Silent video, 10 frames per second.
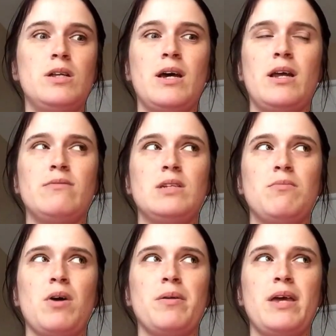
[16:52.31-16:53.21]
I had to
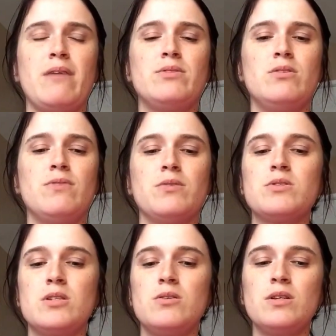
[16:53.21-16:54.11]
probably have two phones
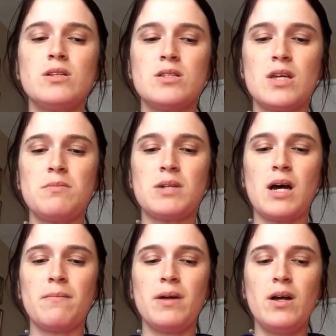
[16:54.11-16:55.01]
to do it at the same
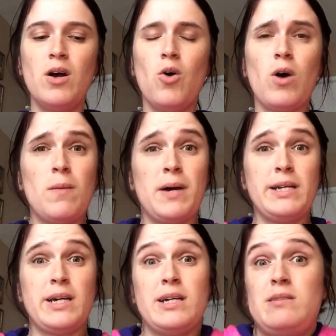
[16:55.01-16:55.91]
time. Or I might
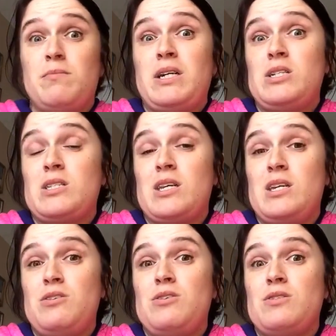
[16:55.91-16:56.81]
not, and might just let
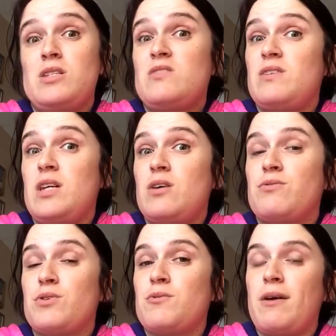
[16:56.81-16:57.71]
you use this video
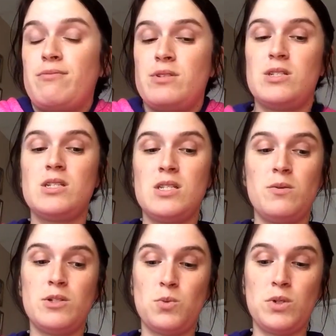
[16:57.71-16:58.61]
for a reference to see
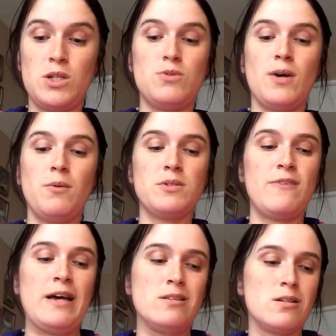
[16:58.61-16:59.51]
which one you thought was
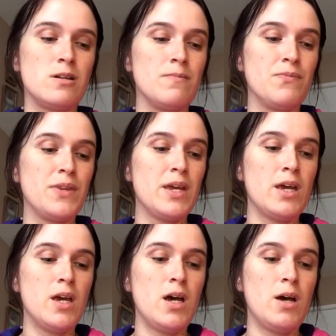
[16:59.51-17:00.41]
faster.
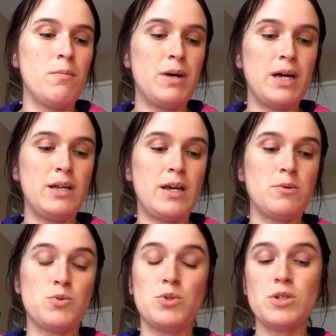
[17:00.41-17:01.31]
But that
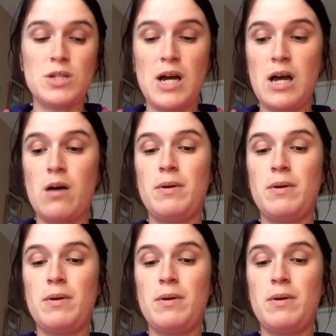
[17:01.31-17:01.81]
was real time.